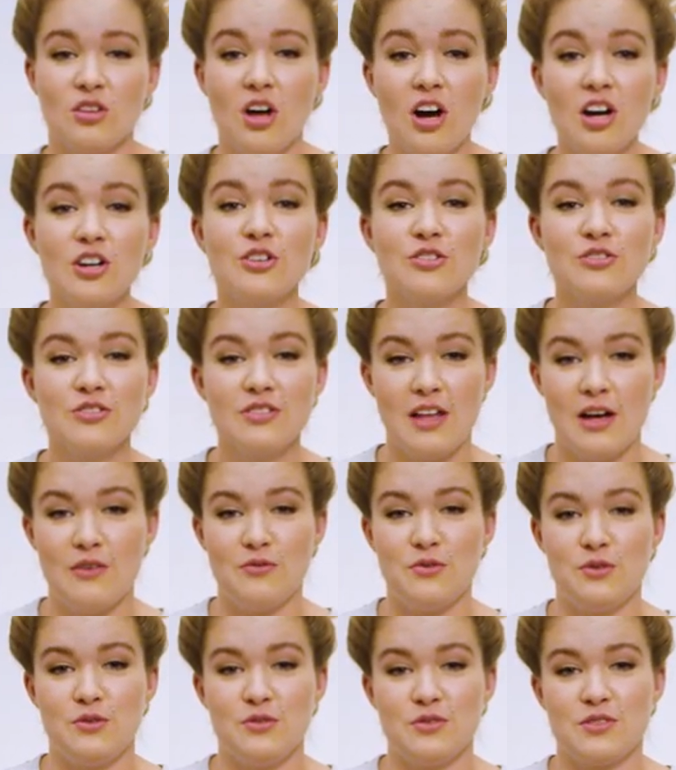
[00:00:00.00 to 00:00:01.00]
Longer
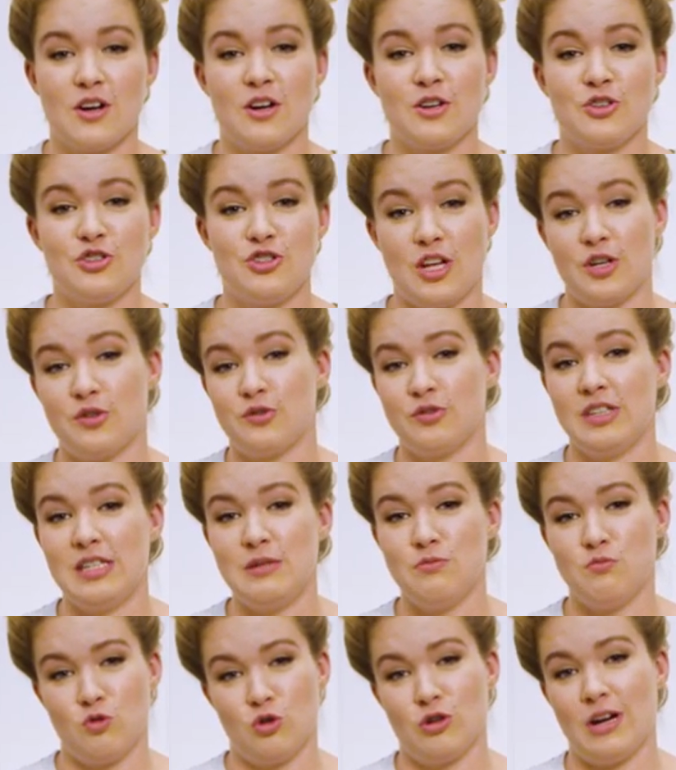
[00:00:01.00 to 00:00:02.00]
levels are
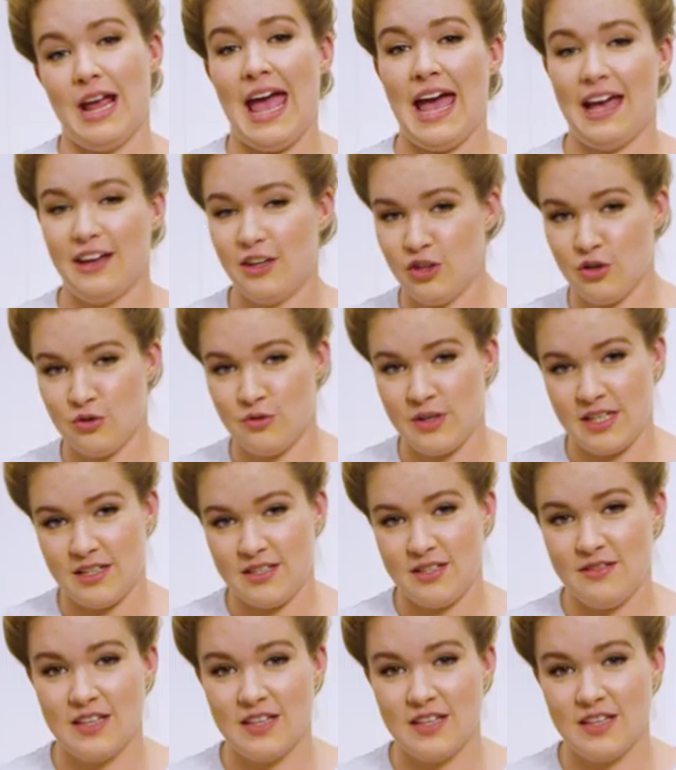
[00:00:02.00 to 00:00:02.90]
generally more accurate